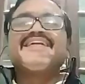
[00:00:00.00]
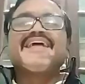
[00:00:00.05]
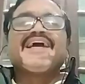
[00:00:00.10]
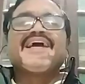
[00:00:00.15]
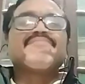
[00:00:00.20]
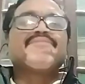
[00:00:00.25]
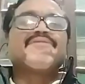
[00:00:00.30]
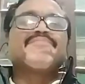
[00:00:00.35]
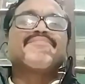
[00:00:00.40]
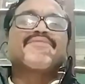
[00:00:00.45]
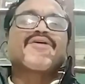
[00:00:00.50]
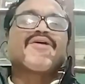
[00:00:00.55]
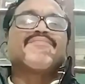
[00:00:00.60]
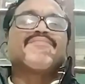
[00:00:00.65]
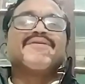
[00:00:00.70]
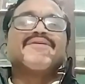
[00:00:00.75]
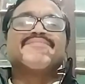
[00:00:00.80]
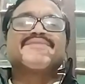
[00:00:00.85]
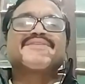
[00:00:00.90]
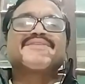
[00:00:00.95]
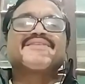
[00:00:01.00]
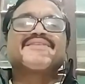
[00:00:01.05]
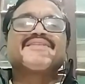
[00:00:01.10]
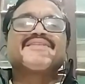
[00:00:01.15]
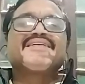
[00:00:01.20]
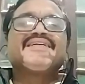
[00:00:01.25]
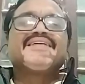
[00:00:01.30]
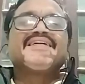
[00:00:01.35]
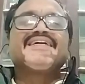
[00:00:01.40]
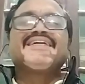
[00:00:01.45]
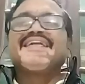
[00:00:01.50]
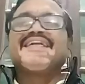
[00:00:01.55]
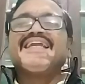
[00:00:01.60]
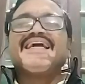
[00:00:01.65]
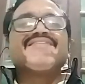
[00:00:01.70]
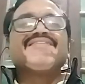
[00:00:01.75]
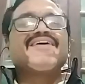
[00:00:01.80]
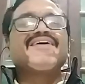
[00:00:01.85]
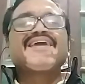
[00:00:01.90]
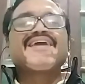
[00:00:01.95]
type of problems. It
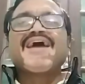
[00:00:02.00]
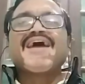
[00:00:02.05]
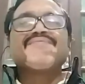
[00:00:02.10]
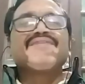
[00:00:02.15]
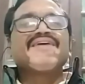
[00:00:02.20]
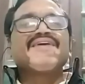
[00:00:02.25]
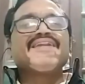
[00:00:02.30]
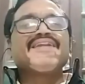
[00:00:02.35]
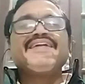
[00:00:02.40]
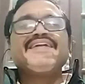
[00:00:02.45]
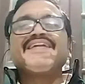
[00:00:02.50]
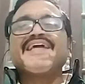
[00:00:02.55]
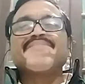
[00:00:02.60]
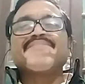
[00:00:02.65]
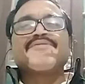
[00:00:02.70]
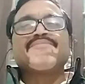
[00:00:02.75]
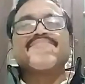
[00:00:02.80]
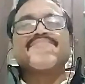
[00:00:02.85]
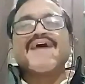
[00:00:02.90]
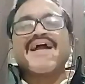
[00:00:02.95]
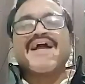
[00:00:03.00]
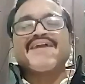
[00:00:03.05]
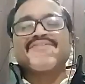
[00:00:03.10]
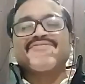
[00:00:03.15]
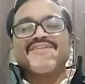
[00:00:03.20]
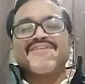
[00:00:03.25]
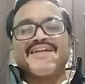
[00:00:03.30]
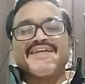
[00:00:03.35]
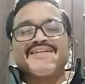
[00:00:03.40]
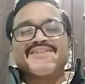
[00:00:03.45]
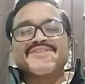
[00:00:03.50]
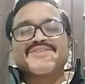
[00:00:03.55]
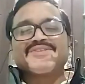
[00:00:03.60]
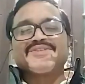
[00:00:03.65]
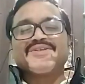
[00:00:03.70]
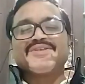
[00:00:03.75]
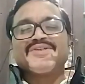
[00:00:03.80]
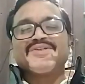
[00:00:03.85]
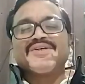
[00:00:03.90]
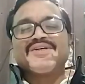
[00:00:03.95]
never have any type of bad
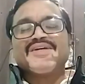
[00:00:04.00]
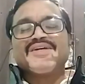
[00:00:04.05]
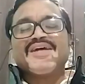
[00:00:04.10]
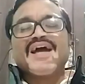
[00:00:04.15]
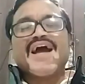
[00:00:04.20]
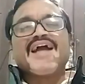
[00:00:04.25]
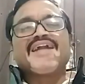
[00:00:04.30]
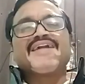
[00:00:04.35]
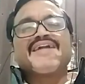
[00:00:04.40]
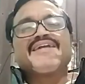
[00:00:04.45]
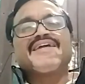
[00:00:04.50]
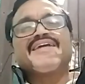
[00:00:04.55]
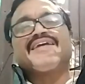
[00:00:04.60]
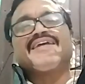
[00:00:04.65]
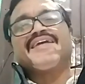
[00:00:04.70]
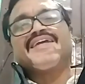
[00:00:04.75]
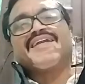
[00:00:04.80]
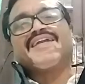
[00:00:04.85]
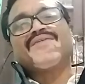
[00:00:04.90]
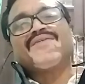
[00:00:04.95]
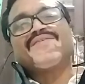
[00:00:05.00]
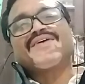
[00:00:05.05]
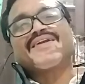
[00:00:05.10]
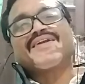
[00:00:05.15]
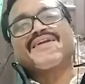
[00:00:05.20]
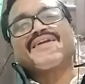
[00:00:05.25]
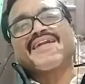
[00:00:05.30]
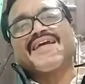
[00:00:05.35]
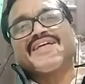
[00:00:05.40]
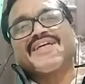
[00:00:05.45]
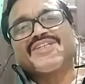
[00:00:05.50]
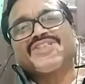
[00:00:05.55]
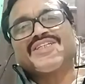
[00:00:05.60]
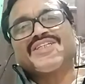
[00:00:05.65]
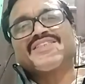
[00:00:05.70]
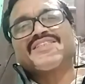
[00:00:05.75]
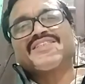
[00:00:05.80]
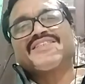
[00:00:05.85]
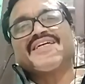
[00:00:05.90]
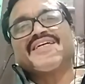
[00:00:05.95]
feelings. And in our
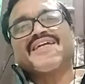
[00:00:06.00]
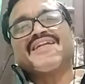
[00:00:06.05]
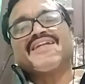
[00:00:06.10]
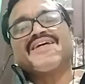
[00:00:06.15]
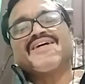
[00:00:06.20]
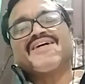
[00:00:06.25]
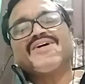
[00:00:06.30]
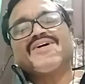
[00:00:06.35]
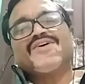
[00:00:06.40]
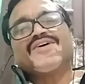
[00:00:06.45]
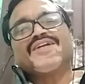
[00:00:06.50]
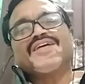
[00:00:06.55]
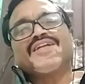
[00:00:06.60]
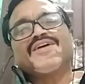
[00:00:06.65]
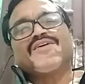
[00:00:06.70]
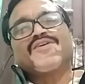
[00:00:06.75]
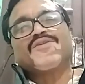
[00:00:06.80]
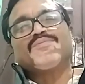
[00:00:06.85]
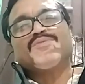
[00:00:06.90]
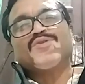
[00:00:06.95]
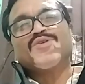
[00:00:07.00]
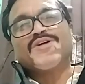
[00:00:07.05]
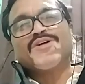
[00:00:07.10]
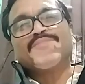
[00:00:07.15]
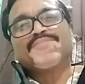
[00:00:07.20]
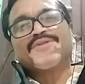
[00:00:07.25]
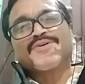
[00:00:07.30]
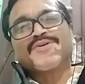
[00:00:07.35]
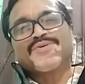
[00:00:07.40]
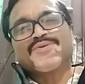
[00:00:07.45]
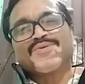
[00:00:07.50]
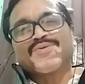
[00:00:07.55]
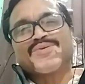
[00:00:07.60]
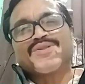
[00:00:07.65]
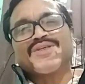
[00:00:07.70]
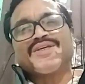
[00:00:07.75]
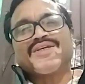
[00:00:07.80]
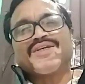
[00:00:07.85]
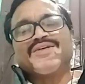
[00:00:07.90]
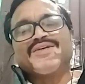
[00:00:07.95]
essential, or in our Mula
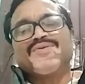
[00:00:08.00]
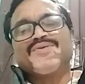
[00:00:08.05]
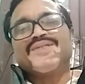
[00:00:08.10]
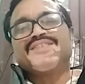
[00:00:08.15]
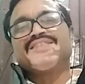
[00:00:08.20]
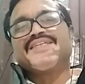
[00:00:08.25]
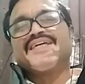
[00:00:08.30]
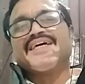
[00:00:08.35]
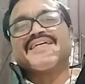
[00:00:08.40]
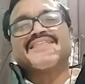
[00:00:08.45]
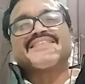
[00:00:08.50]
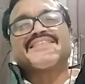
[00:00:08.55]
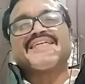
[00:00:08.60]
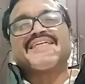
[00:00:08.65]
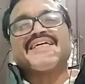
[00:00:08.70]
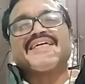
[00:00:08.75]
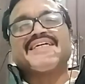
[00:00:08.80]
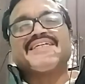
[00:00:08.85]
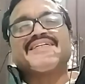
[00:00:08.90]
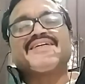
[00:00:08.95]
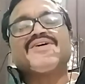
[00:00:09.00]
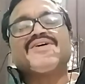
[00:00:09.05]
Prakriti, which he has said,